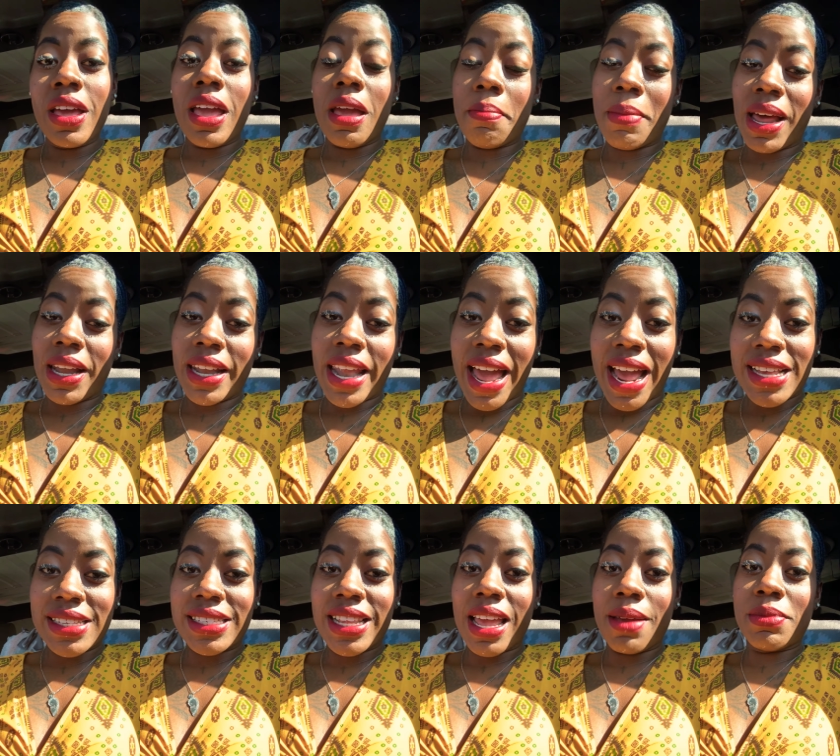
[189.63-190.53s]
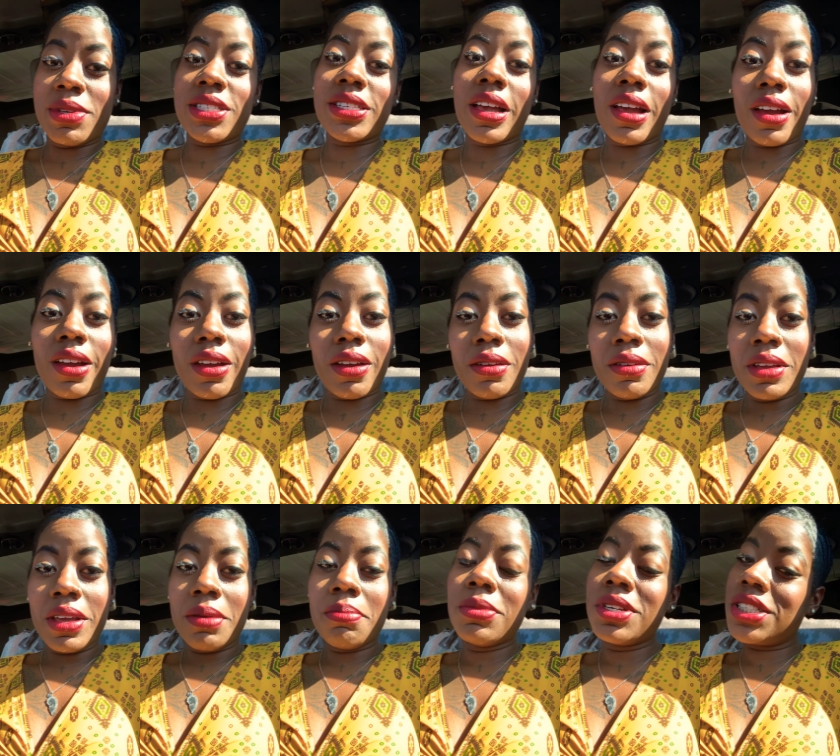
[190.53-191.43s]
And my last name is Heard.
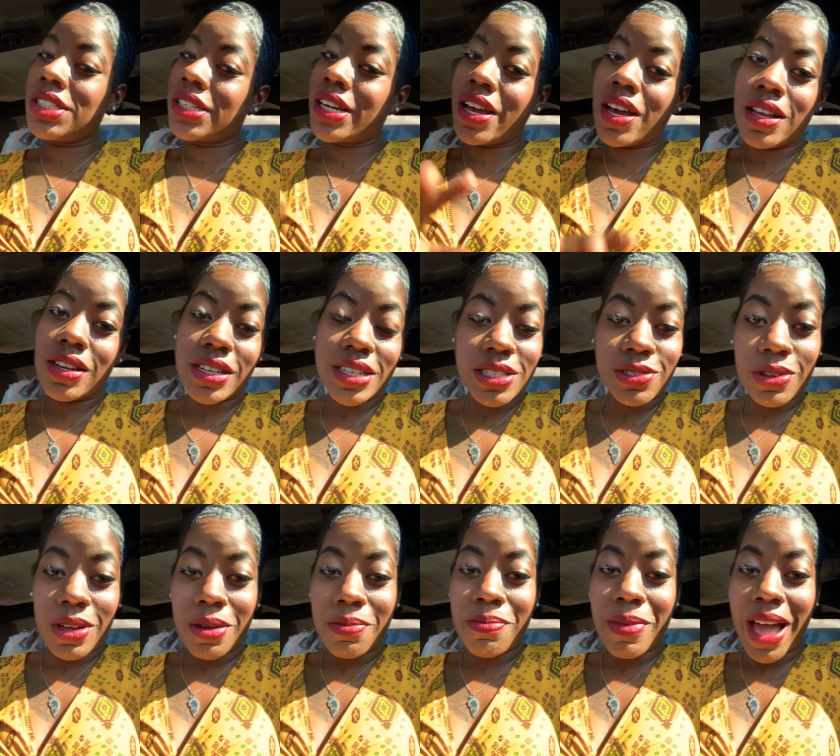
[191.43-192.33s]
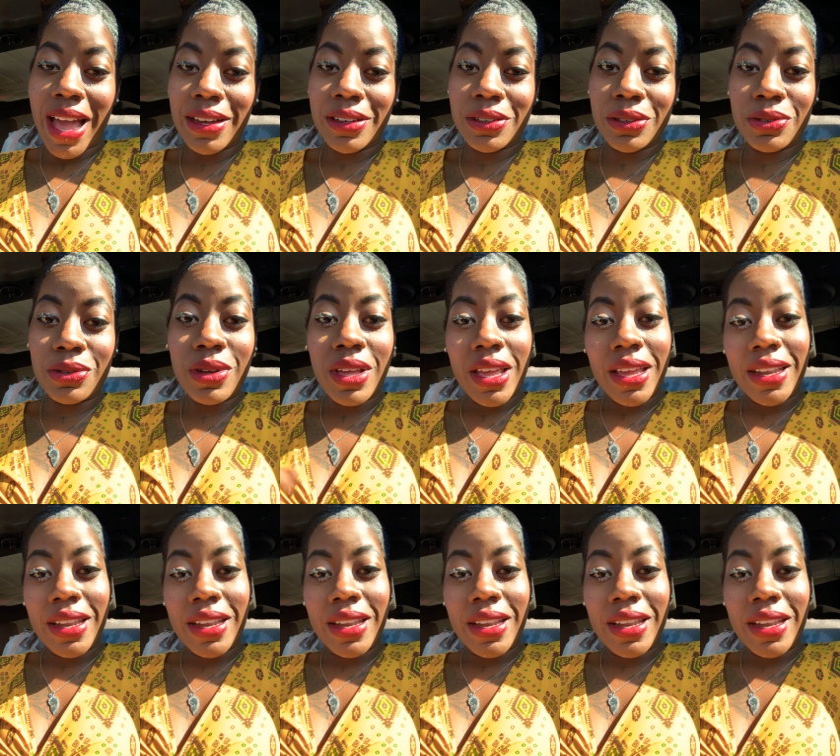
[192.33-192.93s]
Michelle is from uh, Michael.